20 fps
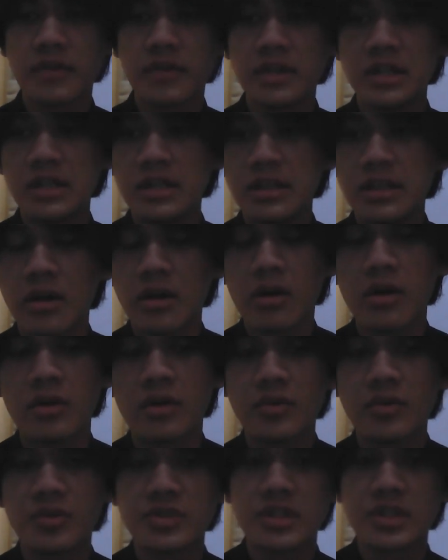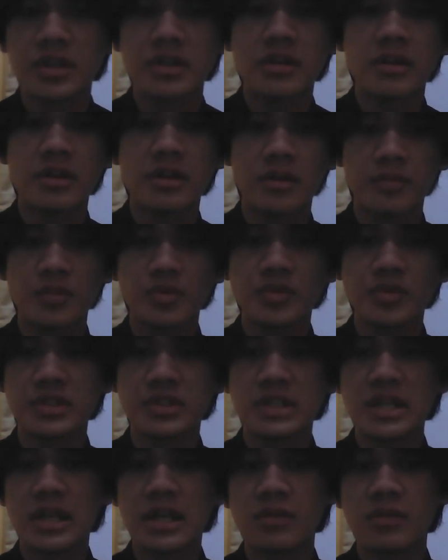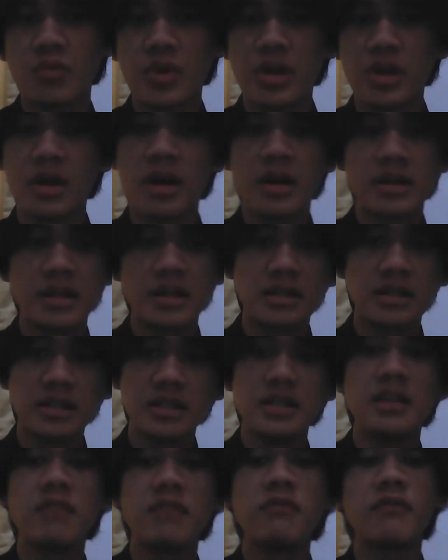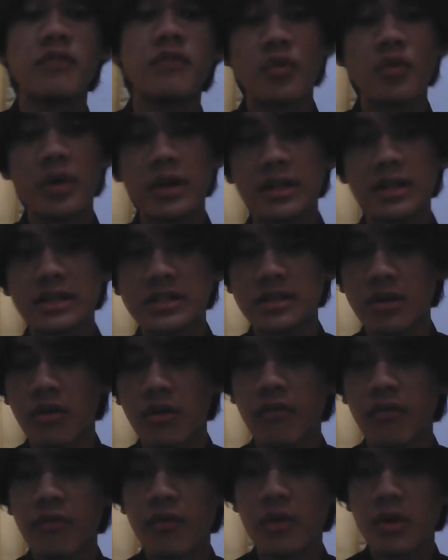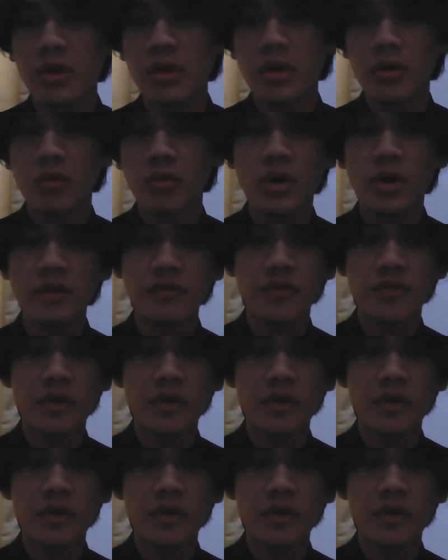the conclusion robust that regarding the influence of one